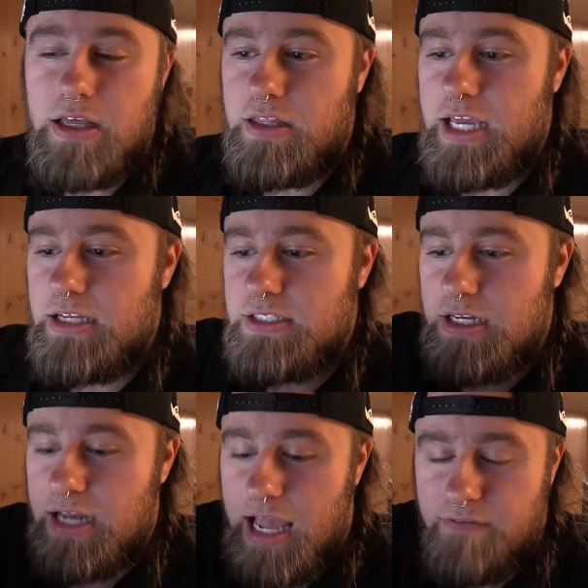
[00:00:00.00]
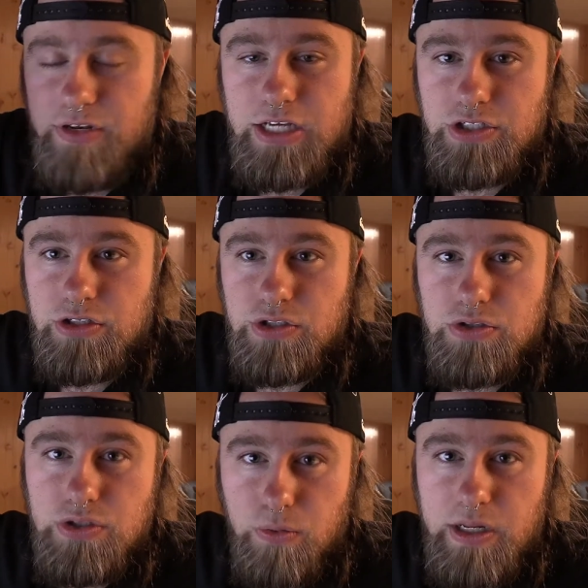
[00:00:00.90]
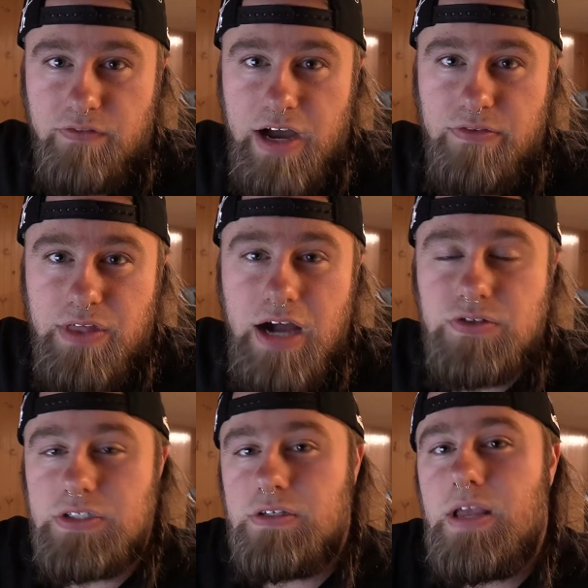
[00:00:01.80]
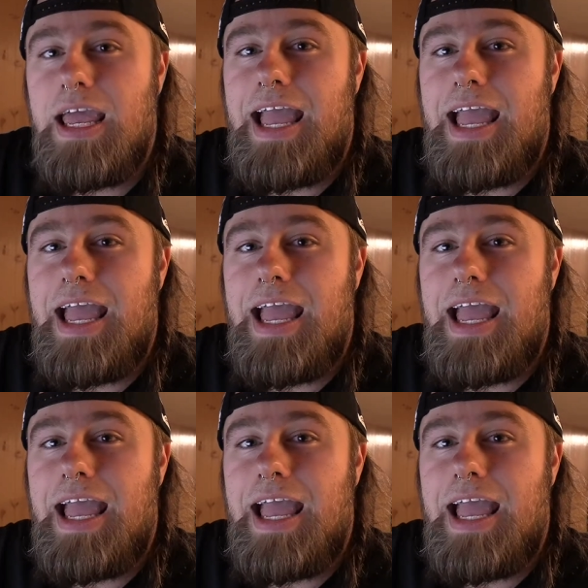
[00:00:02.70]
they didn't have an extra 25,000